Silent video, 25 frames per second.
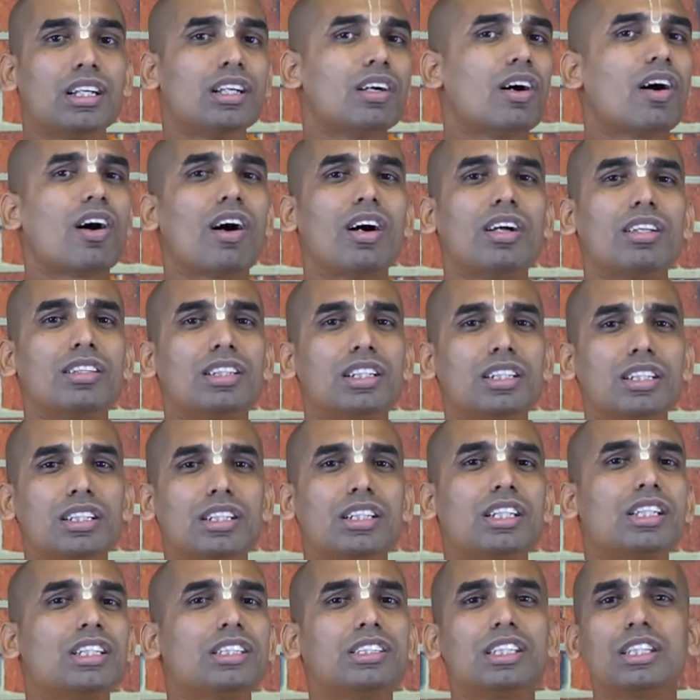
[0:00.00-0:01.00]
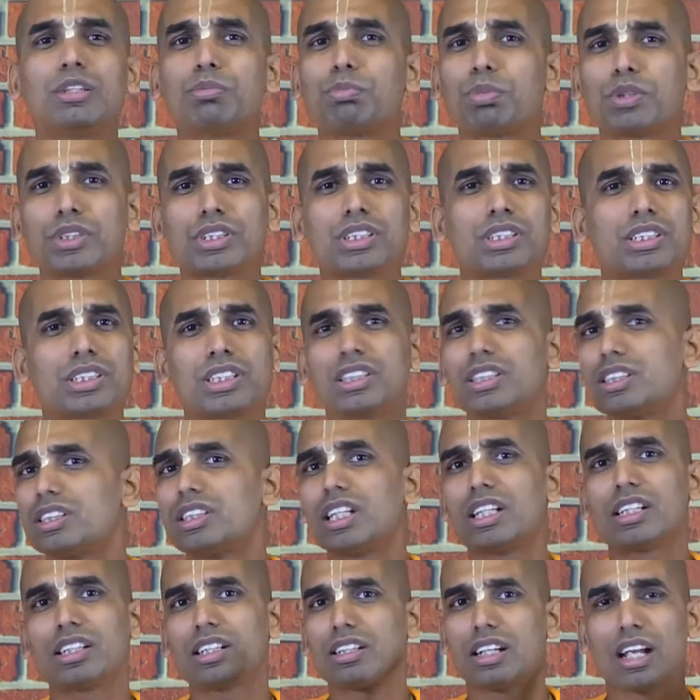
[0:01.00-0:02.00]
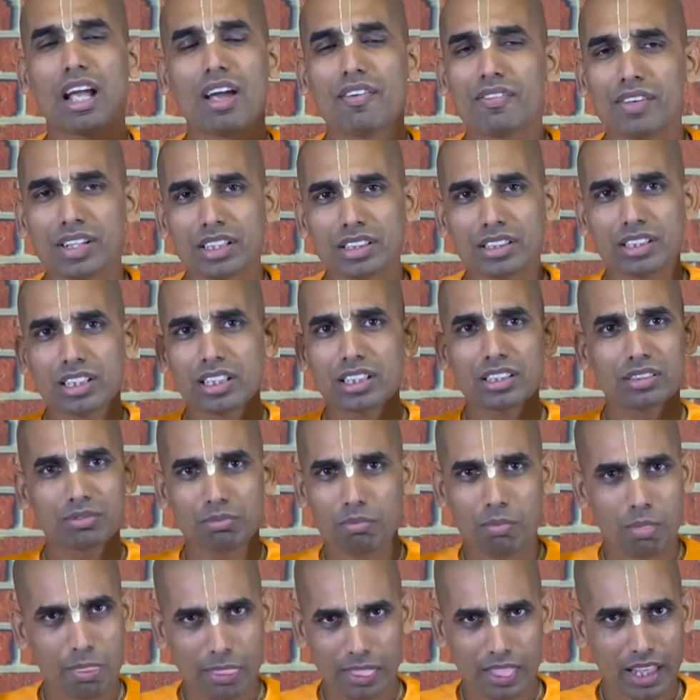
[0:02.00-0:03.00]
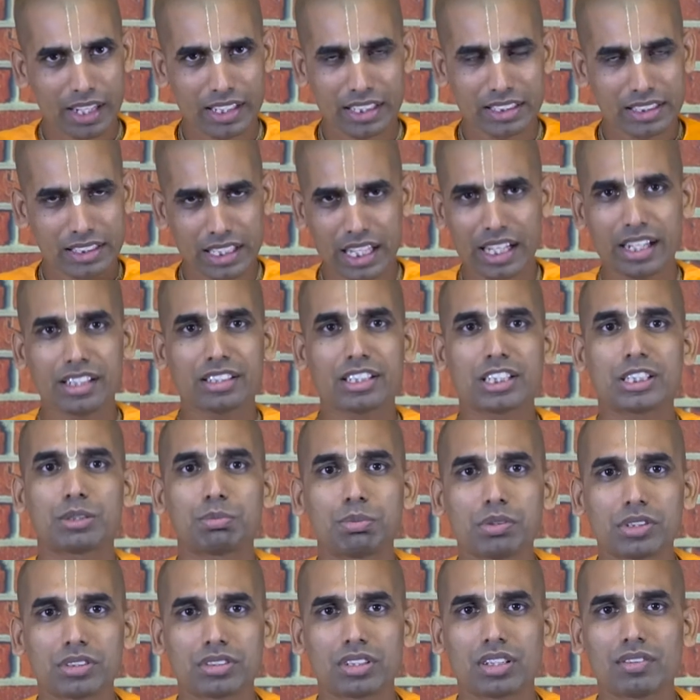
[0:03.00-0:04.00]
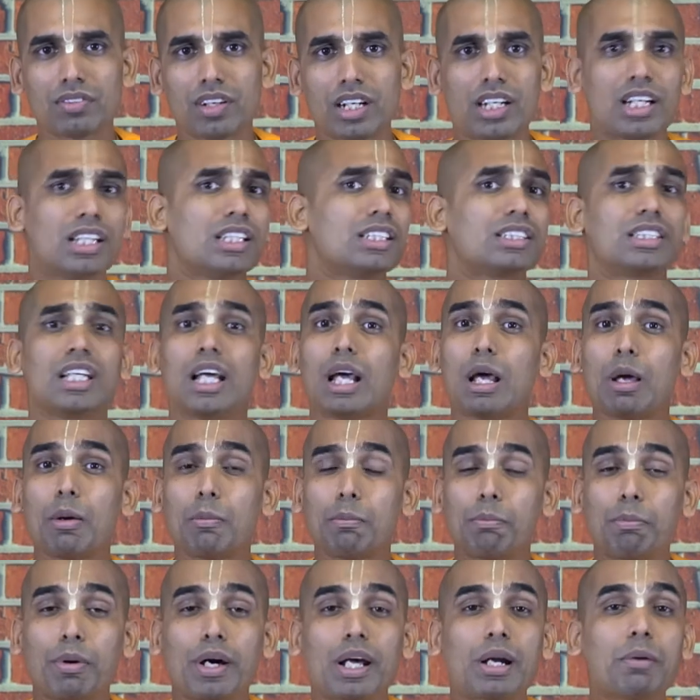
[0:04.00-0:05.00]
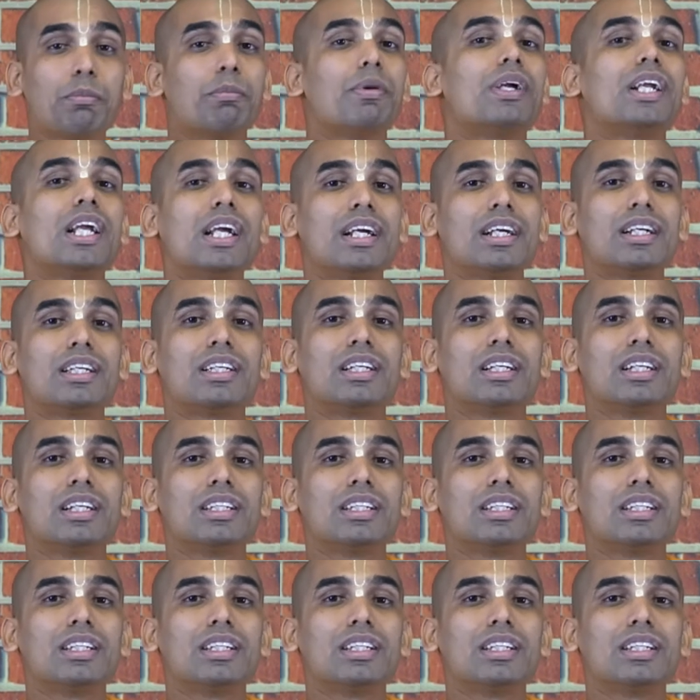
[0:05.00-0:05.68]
all the trees and possessions, that everything that is there in the spiritual world is permanent.